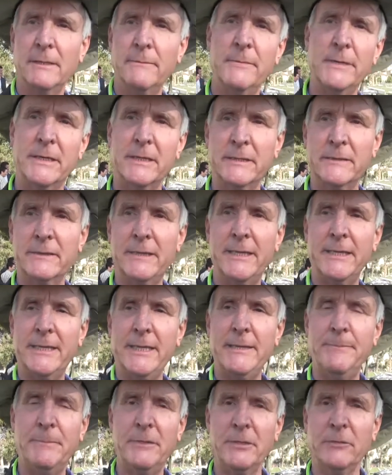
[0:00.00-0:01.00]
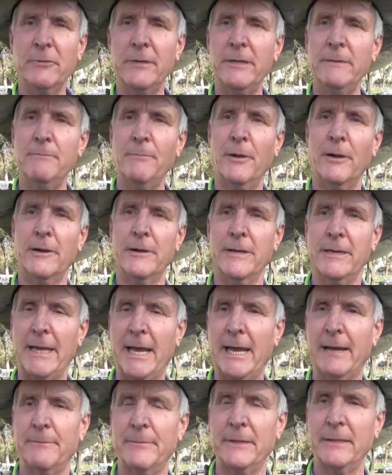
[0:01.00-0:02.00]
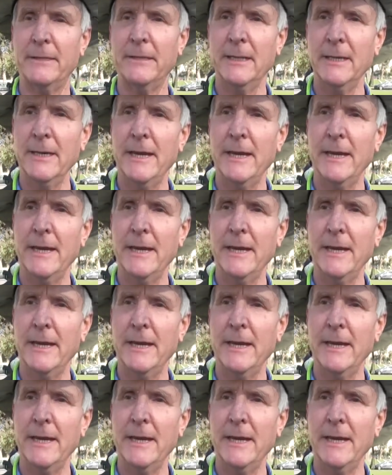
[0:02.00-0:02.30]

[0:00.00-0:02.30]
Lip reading: because they keep the Green Party happy.